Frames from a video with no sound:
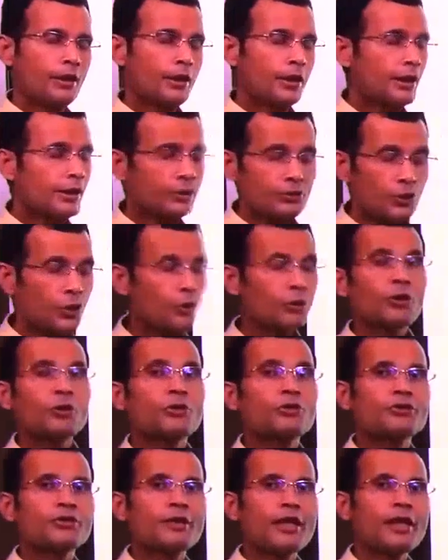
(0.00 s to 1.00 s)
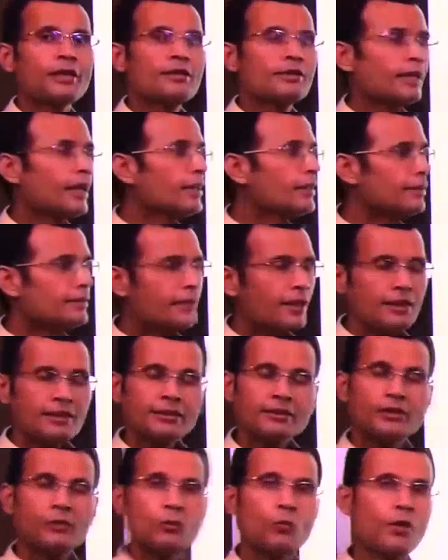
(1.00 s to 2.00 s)
It's not going to stay inside the
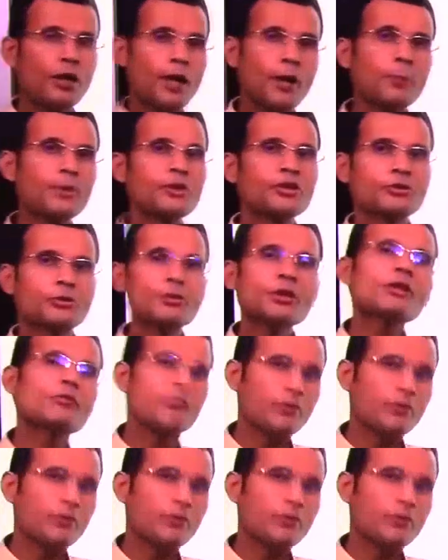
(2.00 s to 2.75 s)
cells. What happens to it?